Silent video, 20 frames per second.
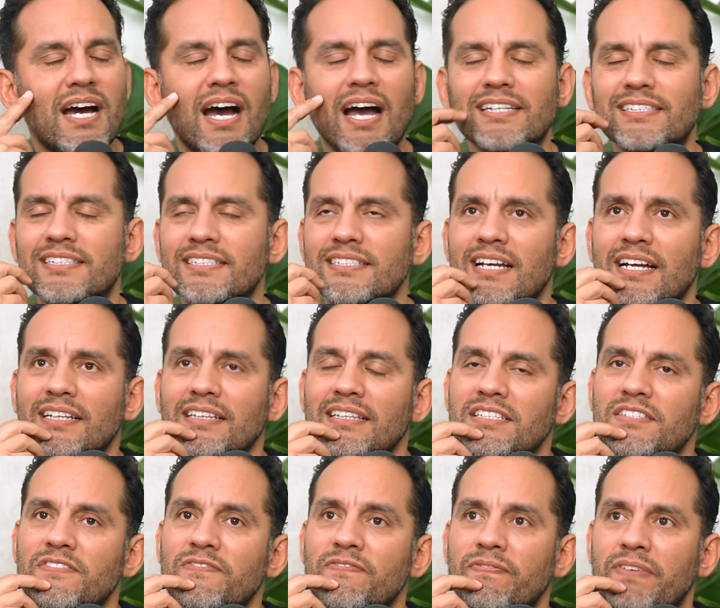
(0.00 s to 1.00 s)
I just got
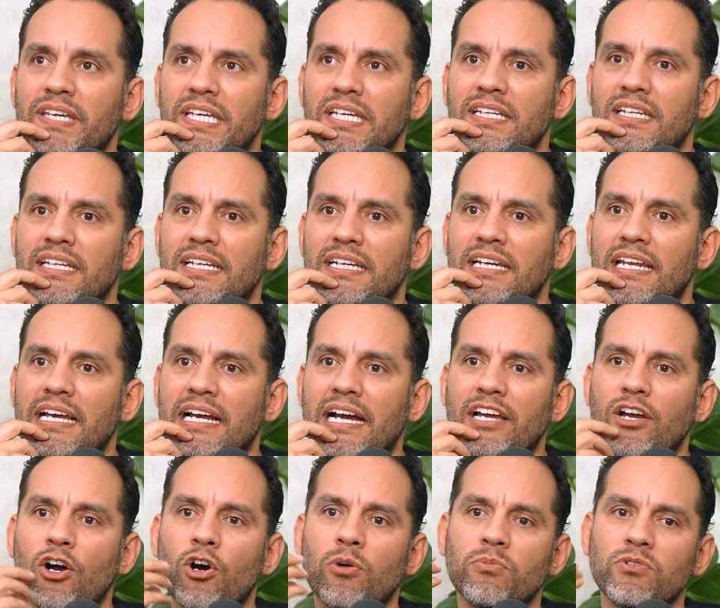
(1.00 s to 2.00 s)
this feeling like
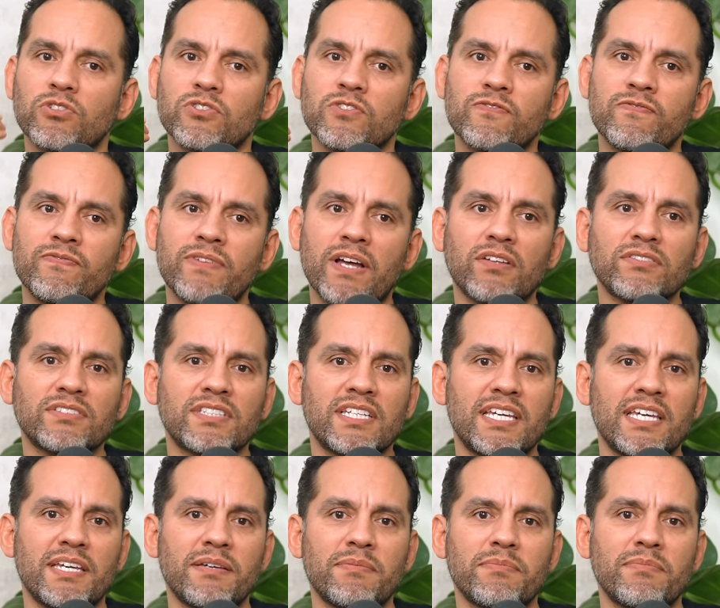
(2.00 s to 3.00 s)
I almost felt
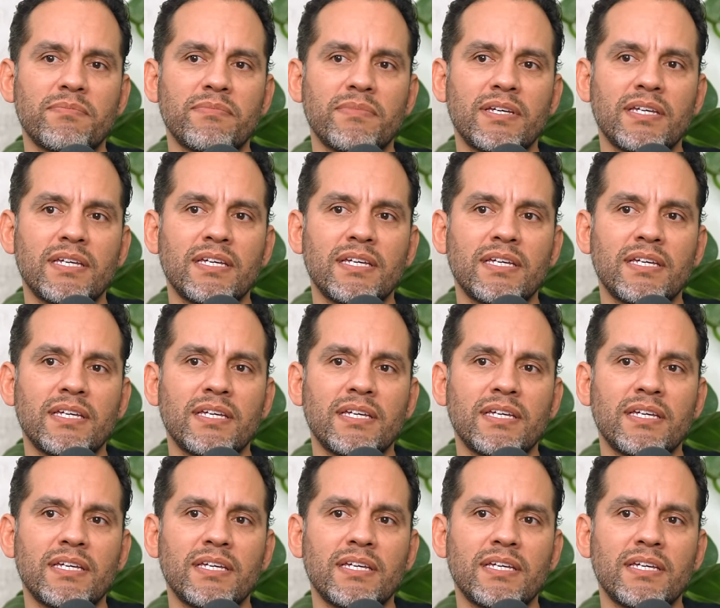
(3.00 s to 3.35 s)
him